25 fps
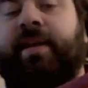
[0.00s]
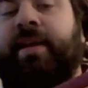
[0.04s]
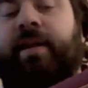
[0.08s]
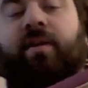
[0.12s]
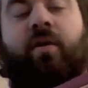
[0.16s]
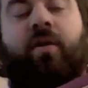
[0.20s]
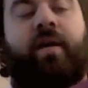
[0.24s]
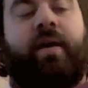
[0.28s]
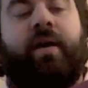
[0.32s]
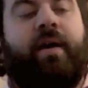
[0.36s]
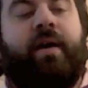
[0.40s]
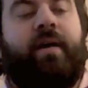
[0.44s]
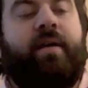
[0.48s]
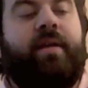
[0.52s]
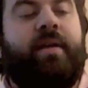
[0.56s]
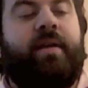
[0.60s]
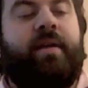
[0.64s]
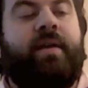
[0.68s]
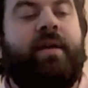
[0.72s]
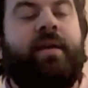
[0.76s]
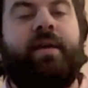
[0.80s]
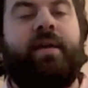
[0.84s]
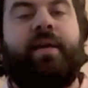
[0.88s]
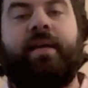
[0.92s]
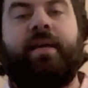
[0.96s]
it longer
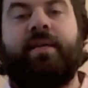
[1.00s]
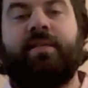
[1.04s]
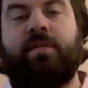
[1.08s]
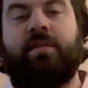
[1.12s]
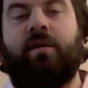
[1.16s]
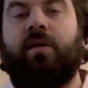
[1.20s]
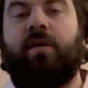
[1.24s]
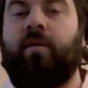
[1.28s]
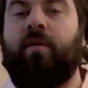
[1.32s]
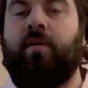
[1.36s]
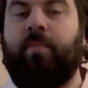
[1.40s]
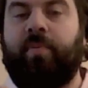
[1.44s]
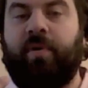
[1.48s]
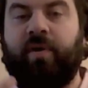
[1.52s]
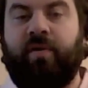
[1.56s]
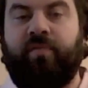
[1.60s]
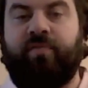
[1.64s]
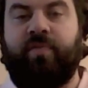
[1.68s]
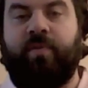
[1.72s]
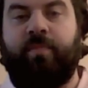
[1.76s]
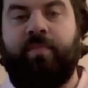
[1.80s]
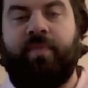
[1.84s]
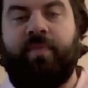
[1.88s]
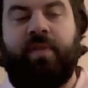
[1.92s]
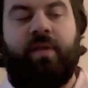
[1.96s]
is, apart
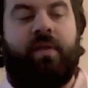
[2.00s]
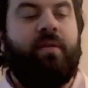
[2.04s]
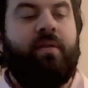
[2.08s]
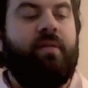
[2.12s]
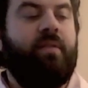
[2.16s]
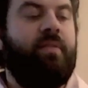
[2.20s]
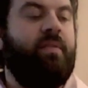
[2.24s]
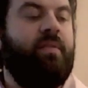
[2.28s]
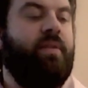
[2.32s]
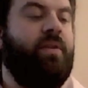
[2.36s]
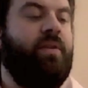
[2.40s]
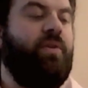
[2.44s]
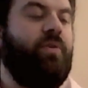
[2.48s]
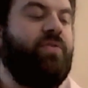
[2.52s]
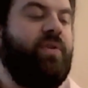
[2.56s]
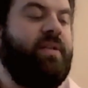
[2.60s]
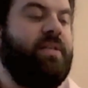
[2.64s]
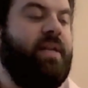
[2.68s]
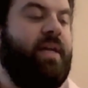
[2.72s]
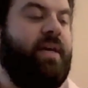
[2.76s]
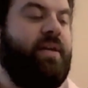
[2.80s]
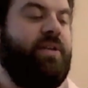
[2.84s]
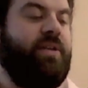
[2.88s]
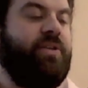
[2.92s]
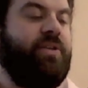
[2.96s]
from the new
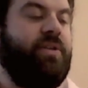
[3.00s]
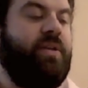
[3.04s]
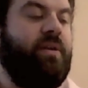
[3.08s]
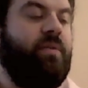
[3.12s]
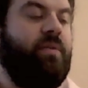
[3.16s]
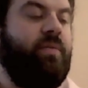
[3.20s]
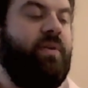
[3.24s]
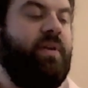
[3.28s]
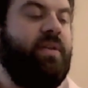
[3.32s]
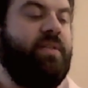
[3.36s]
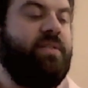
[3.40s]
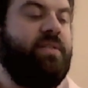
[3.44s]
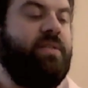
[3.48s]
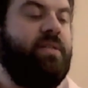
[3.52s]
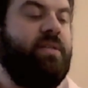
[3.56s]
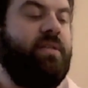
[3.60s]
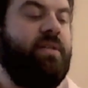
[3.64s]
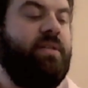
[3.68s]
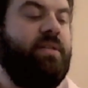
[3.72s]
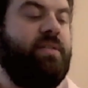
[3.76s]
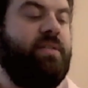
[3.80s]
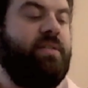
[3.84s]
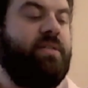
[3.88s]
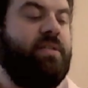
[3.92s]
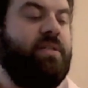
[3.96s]
translation, is
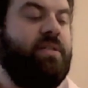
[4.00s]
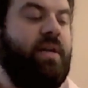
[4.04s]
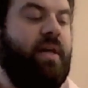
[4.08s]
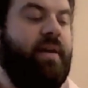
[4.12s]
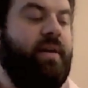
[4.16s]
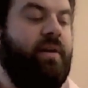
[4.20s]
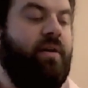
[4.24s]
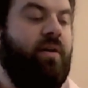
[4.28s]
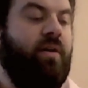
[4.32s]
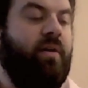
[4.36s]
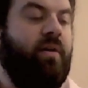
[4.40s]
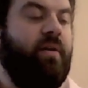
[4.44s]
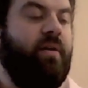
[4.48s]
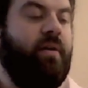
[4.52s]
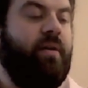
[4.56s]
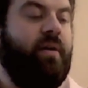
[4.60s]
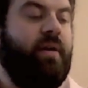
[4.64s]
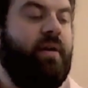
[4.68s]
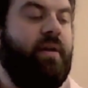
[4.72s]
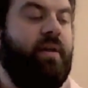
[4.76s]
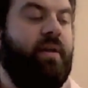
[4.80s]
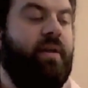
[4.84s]
slightly longer